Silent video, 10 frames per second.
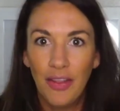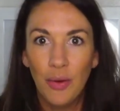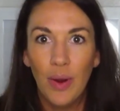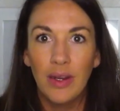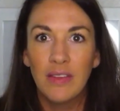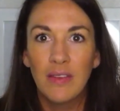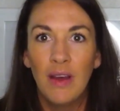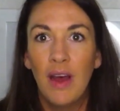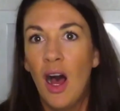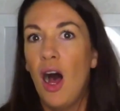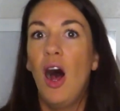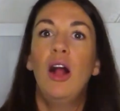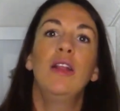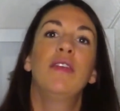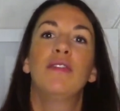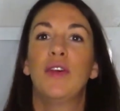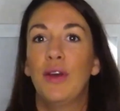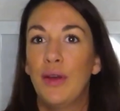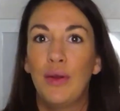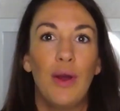In other words, all of
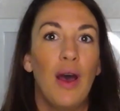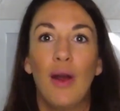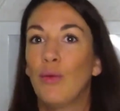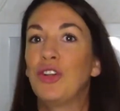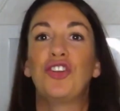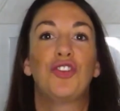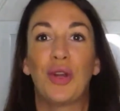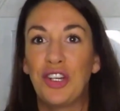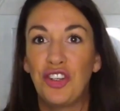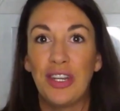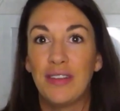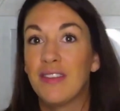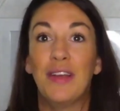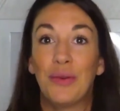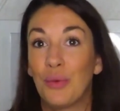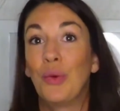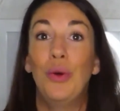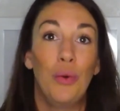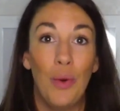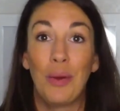the restrictions in
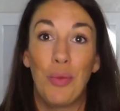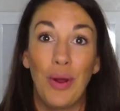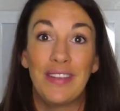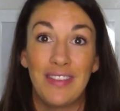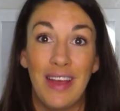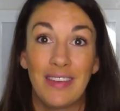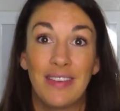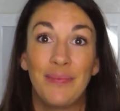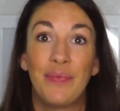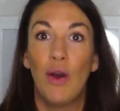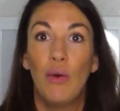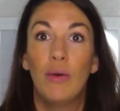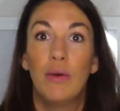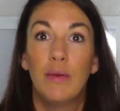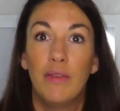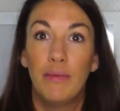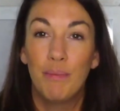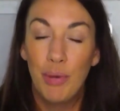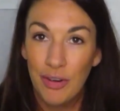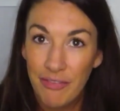Rule 1.6. So,
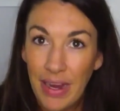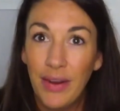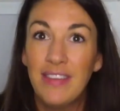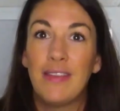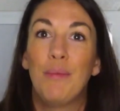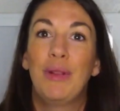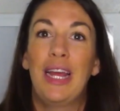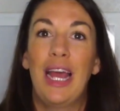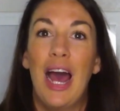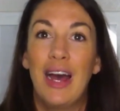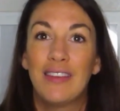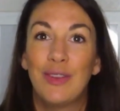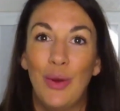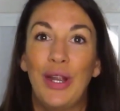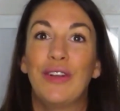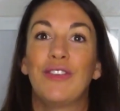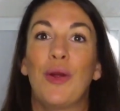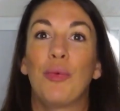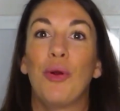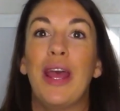put very simply, us
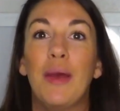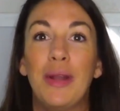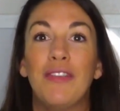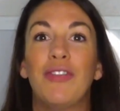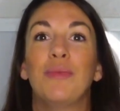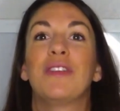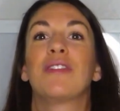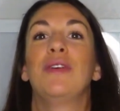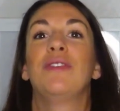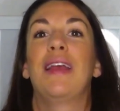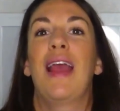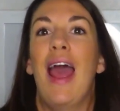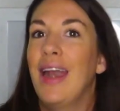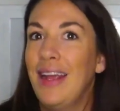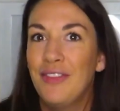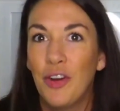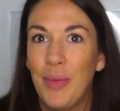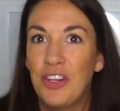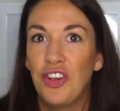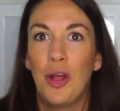lawyers are prohibited from disclosing any
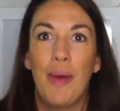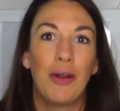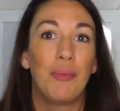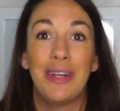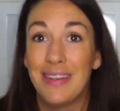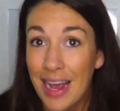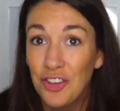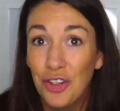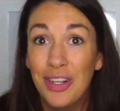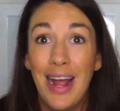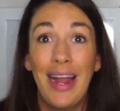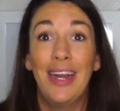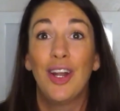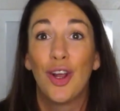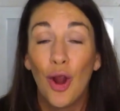information about a potential client,